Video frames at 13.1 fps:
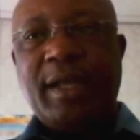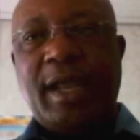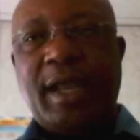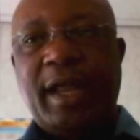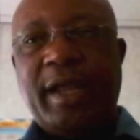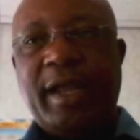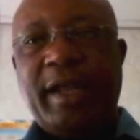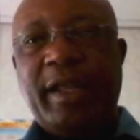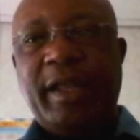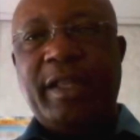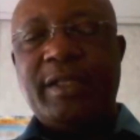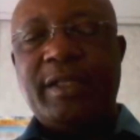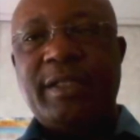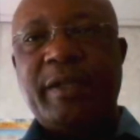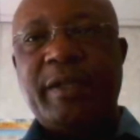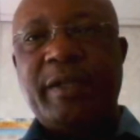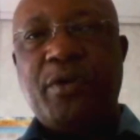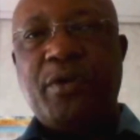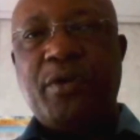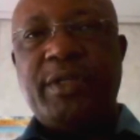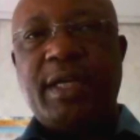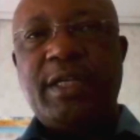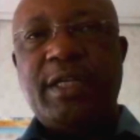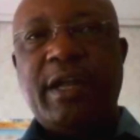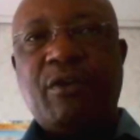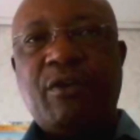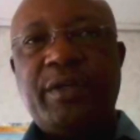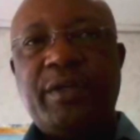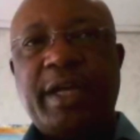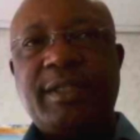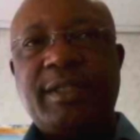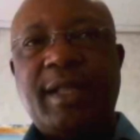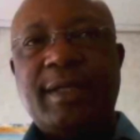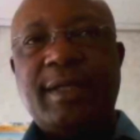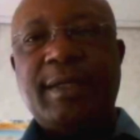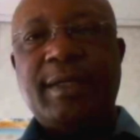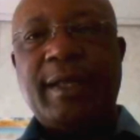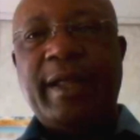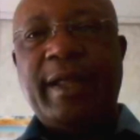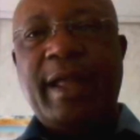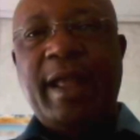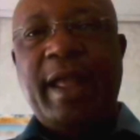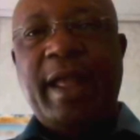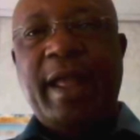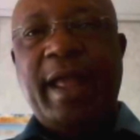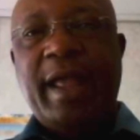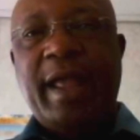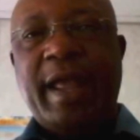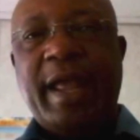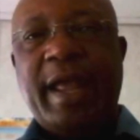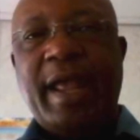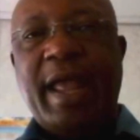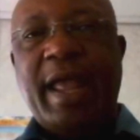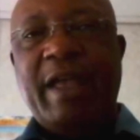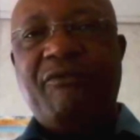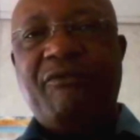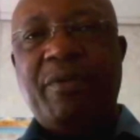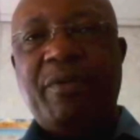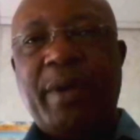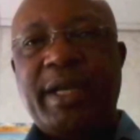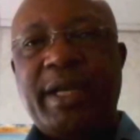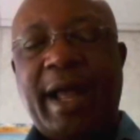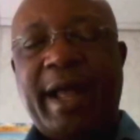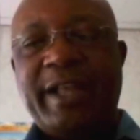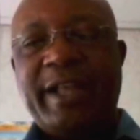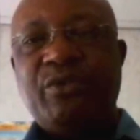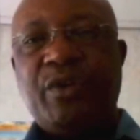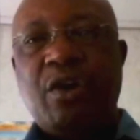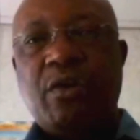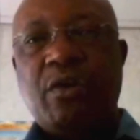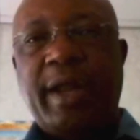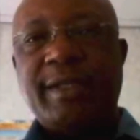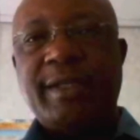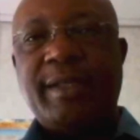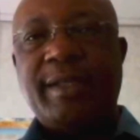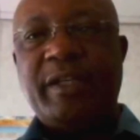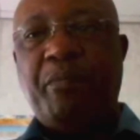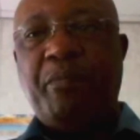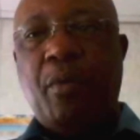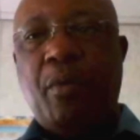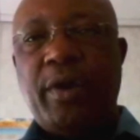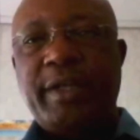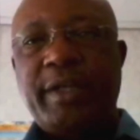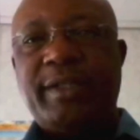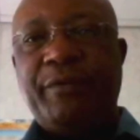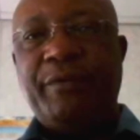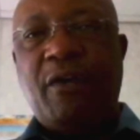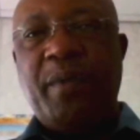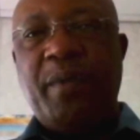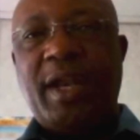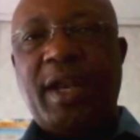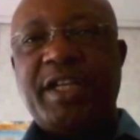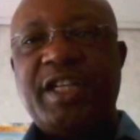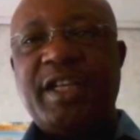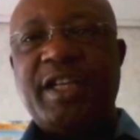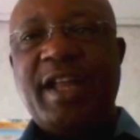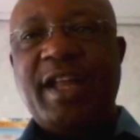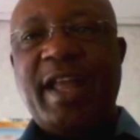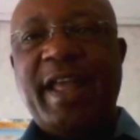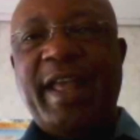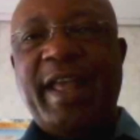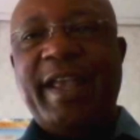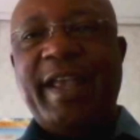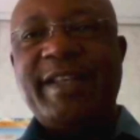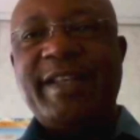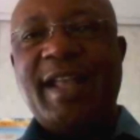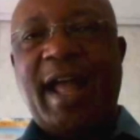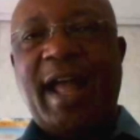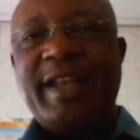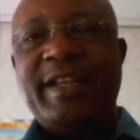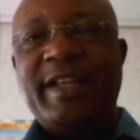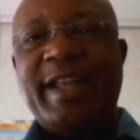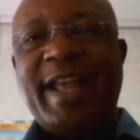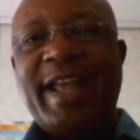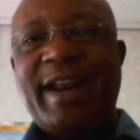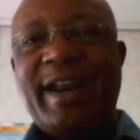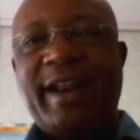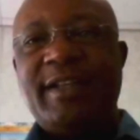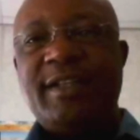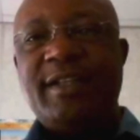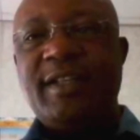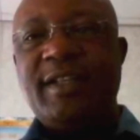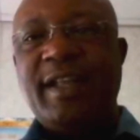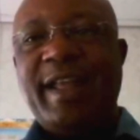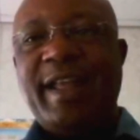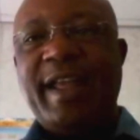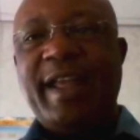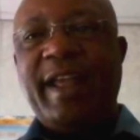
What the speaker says: I think this is important in the context that everybody has to recognize that policy formulation is an inherent,